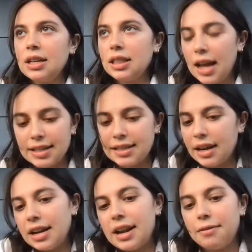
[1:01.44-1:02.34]
class
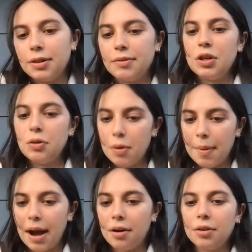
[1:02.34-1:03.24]
that I never even knew
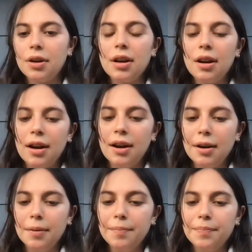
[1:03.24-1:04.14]
about.
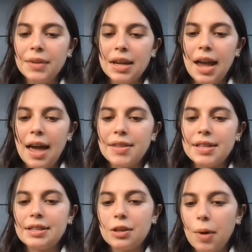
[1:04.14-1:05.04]
And
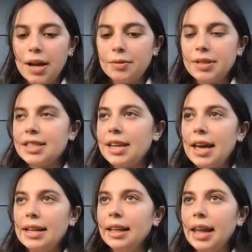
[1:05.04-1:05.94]
this is a way to
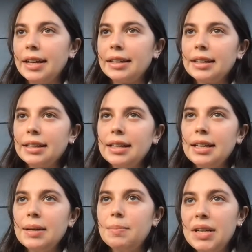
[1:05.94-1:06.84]
instead
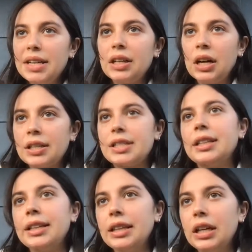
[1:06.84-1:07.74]
be
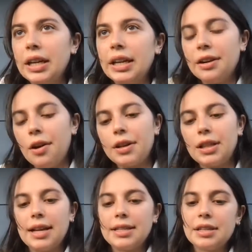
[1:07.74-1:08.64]
constantly looking at all the
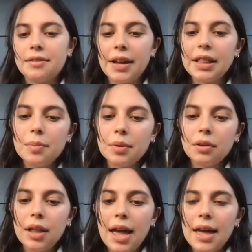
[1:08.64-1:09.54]
classes
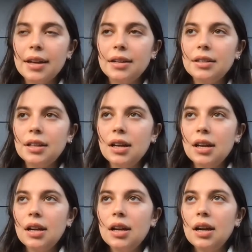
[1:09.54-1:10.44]
available and
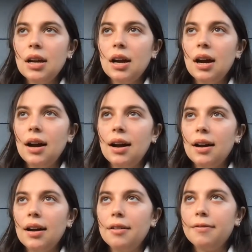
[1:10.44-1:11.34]

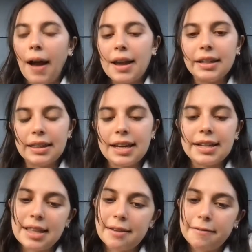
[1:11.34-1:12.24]
finding
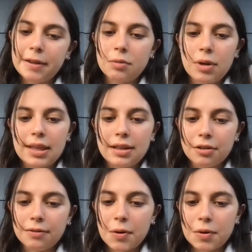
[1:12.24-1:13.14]
things that fit within
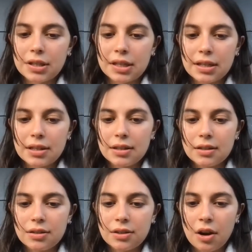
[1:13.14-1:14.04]
your focuses.
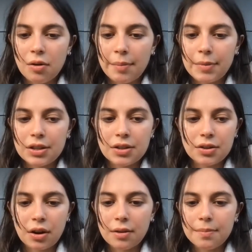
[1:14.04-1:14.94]
So I'm going to
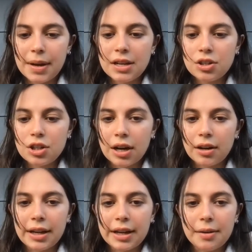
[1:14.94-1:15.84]
start by
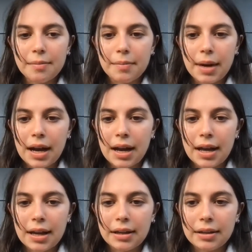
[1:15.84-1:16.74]
sharing
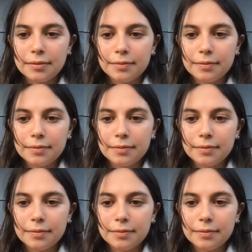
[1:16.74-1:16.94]
my